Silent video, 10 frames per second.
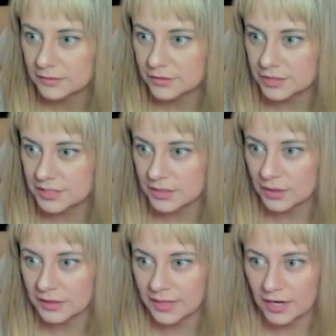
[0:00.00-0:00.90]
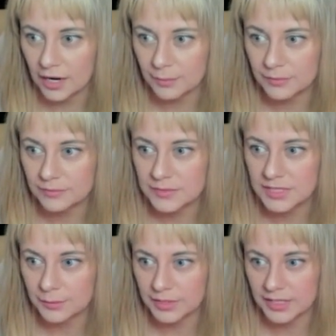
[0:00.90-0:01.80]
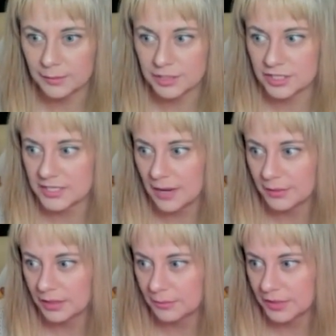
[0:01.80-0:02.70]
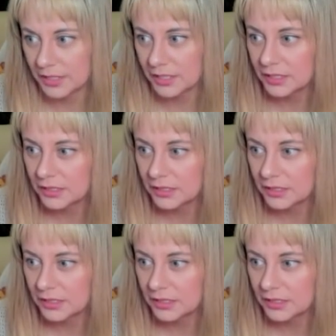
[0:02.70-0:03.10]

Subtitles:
Just to let up some of the damage that's happening up here.